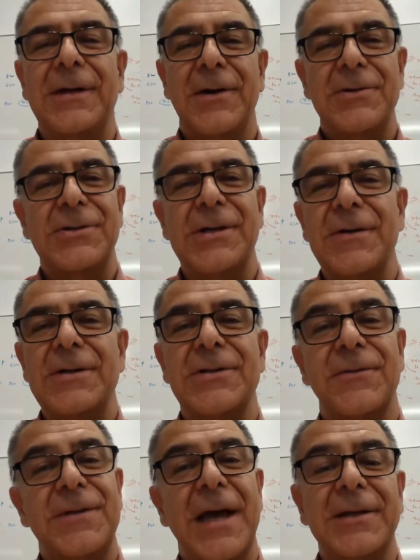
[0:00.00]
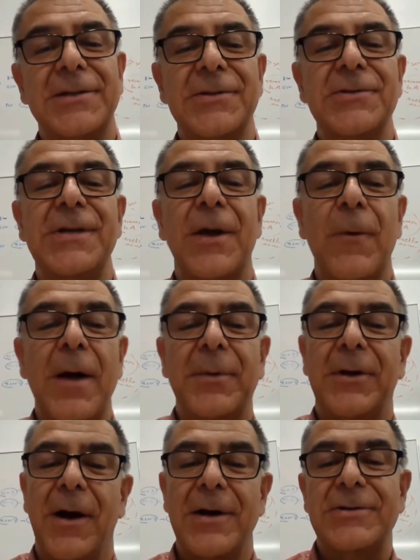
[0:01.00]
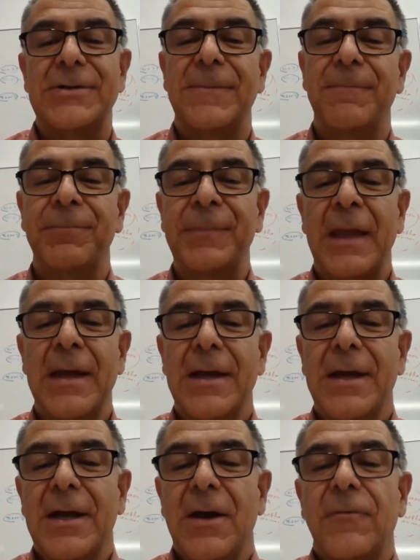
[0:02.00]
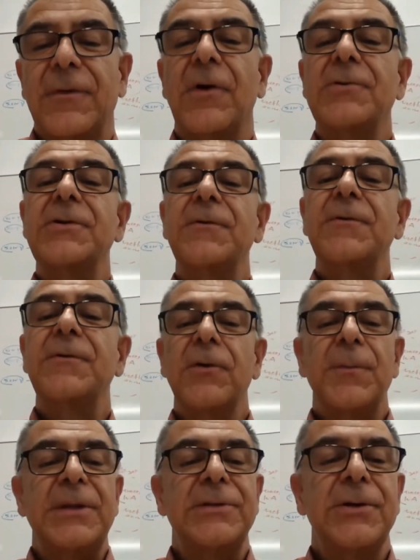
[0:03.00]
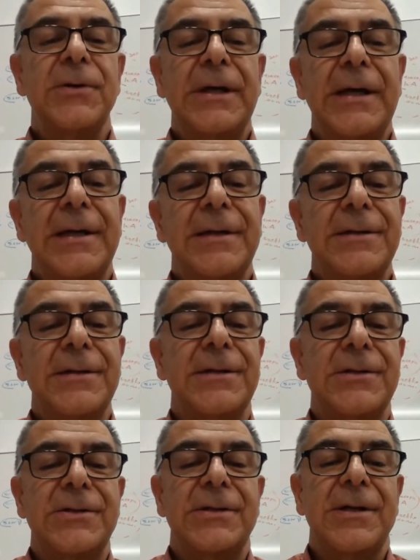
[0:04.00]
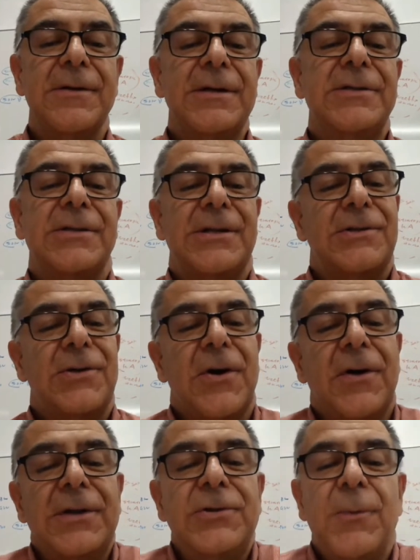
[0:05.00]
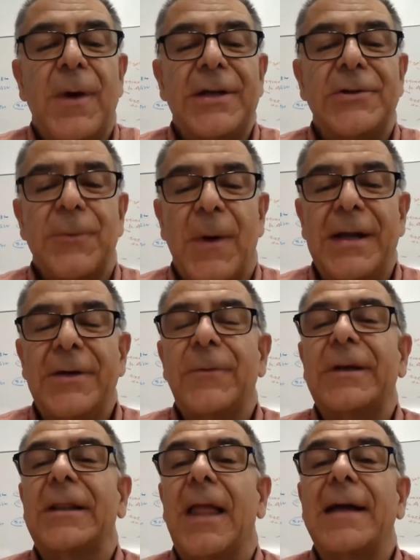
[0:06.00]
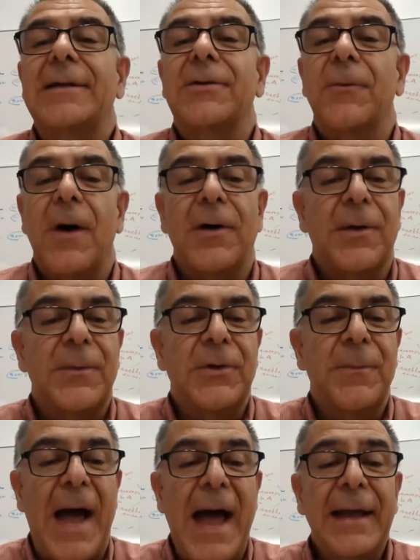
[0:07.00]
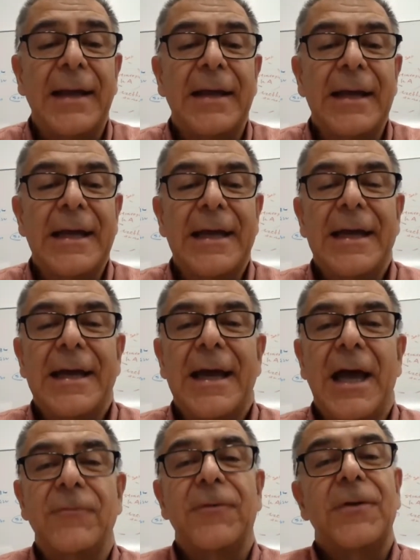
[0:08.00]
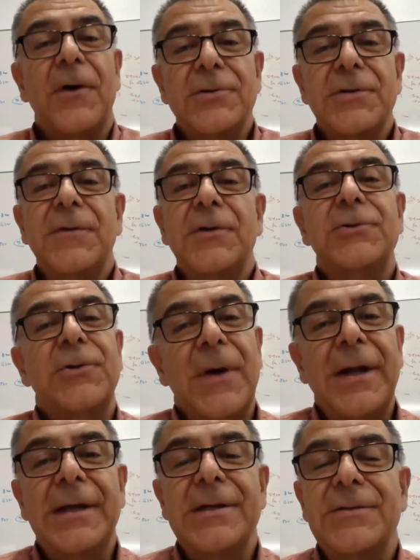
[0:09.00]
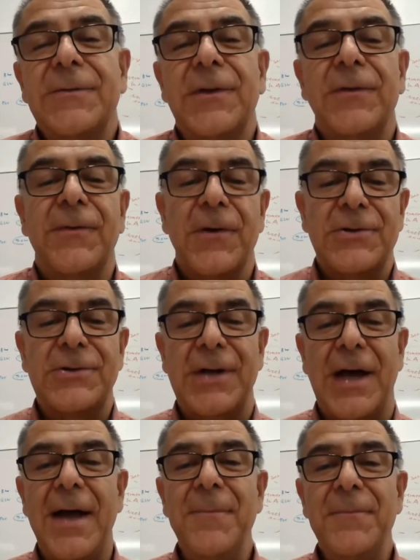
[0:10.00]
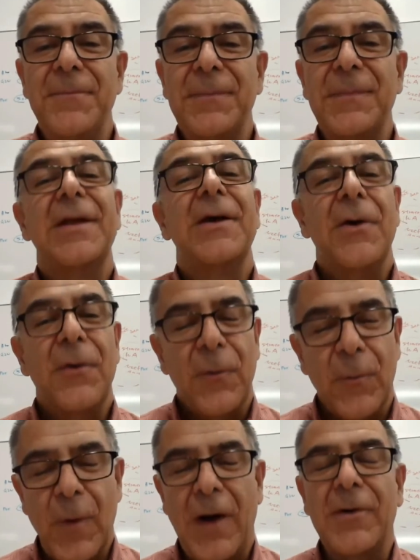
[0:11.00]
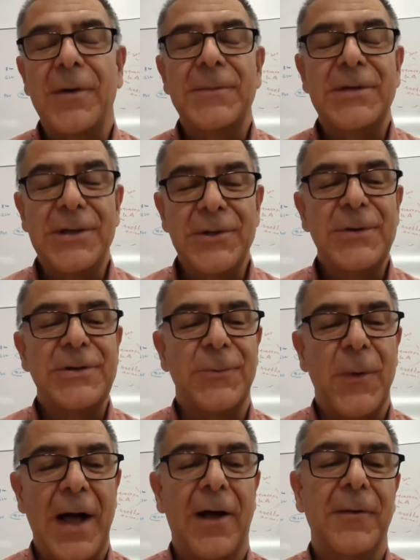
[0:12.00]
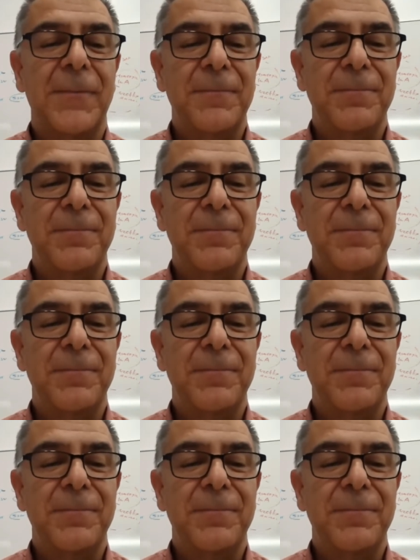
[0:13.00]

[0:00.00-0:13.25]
in our series of Tech Tuesday webinars. For those of you who have been tuning in to this series since early 2020, we'd like to welcome you back. And for those of you joining us for the first time, welcome to you as well.